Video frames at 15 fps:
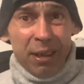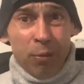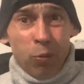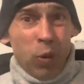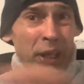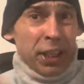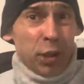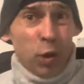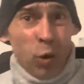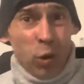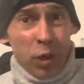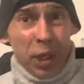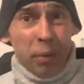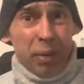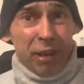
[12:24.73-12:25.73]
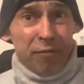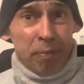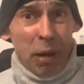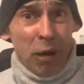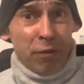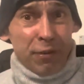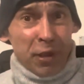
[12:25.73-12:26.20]
one, you're going to be
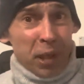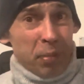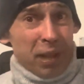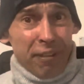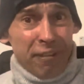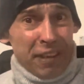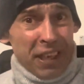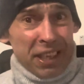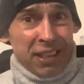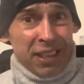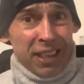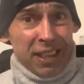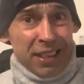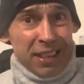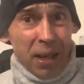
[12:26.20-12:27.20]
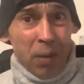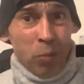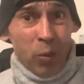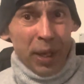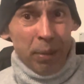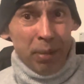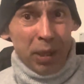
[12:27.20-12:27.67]
both going to be affected in some
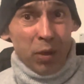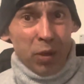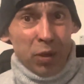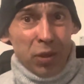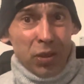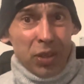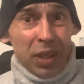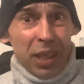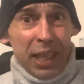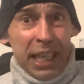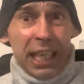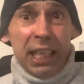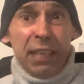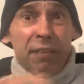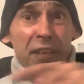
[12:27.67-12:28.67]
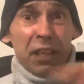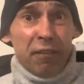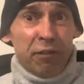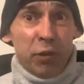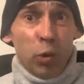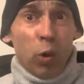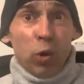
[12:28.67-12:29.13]
way, because even
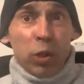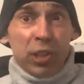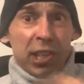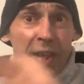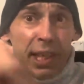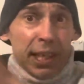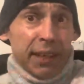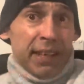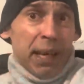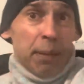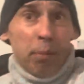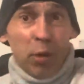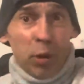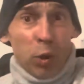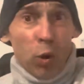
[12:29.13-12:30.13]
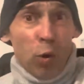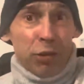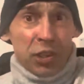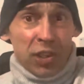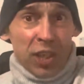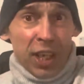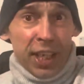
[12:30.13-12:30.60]
if you're telling them your
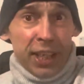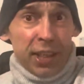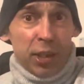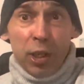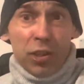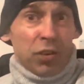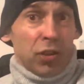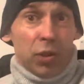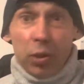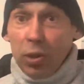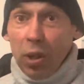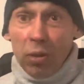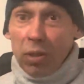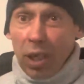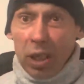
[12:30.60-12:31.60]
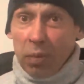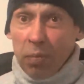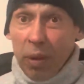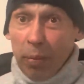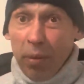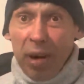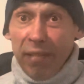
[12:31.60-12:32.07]
side, you listen, you don't touch
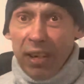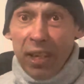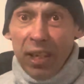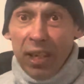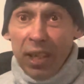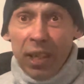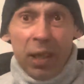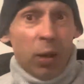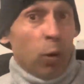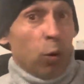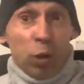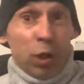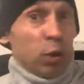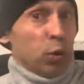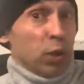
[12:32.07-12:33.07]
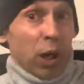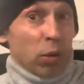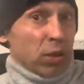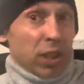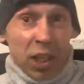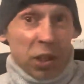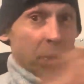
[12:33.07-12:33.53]
my brother, or you
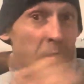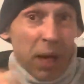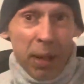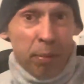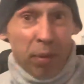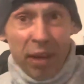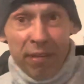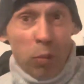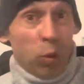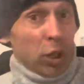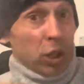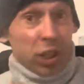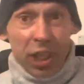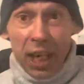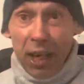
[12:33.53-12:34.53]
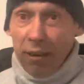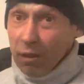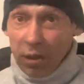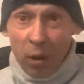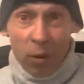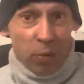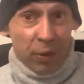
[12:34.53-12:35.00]
don't touch my brother, watch out,
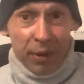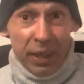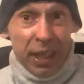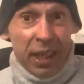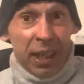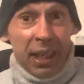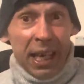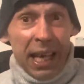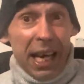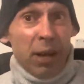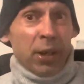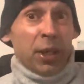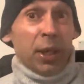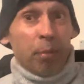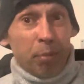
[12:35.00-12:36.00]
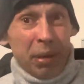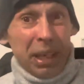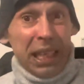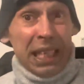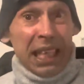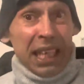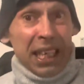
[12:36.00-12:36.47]
don't. How could it
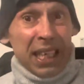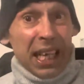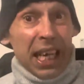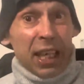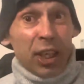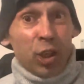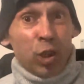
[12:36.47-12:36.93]
be then that